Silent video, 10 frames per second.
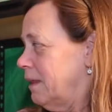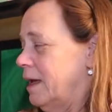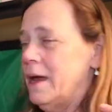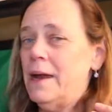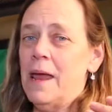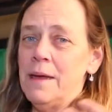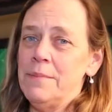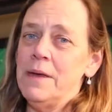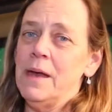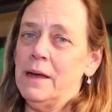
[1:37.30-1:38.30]
I had
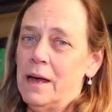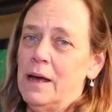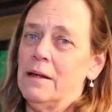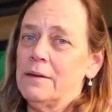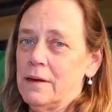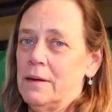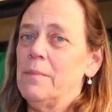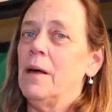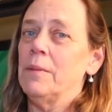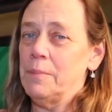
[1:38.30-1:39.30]
Amy and Kyle
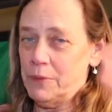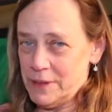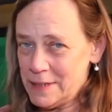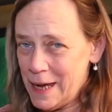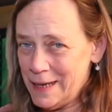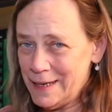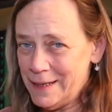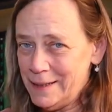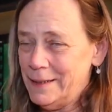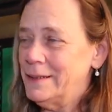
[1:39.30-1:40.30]
come help me put the tank
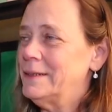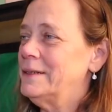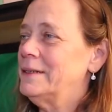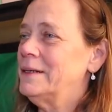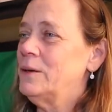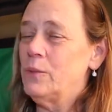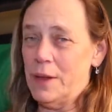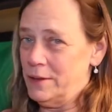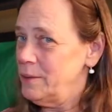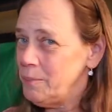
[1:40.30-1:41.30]
in
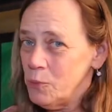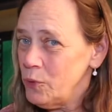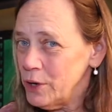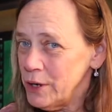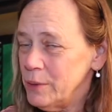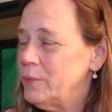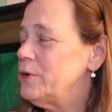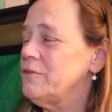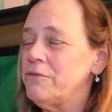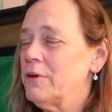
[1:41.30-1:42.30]
without the wood, and we
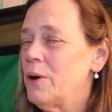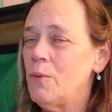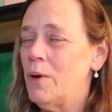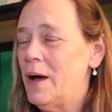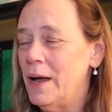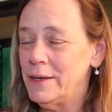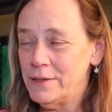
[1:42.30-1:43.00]
couldn't figure out why.